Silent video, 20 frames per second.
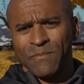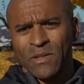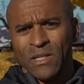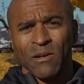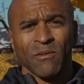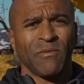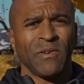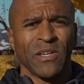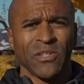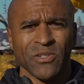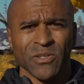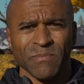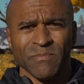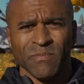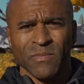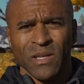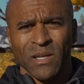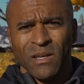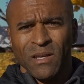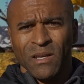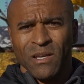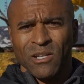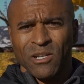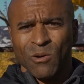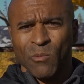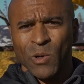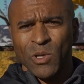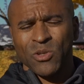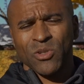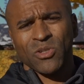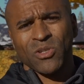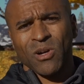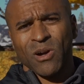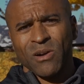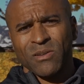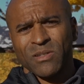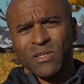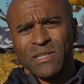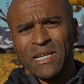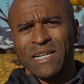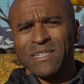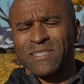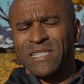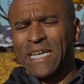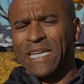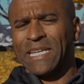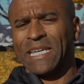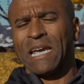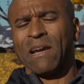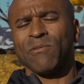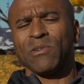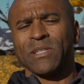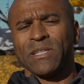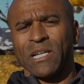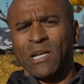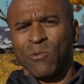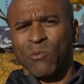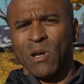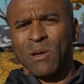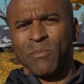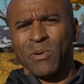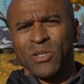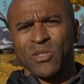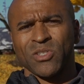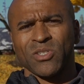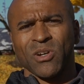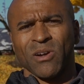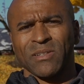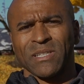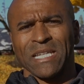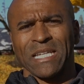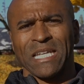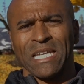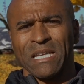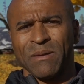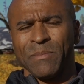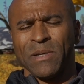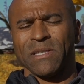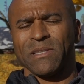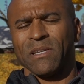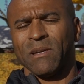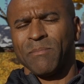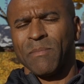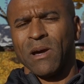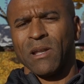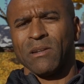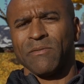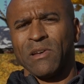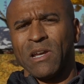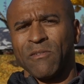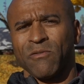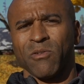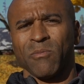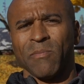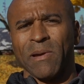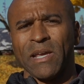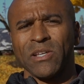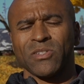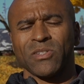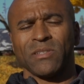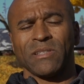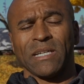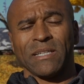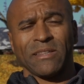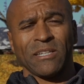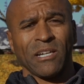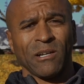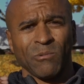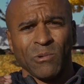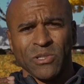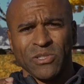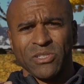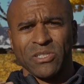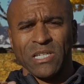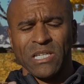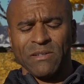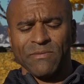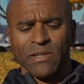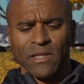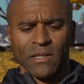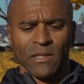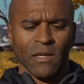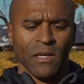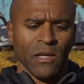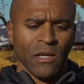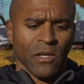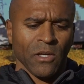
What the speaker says: their vision. You know, when you start to not take everything away, but you start to limit the amount of information that they're receiving.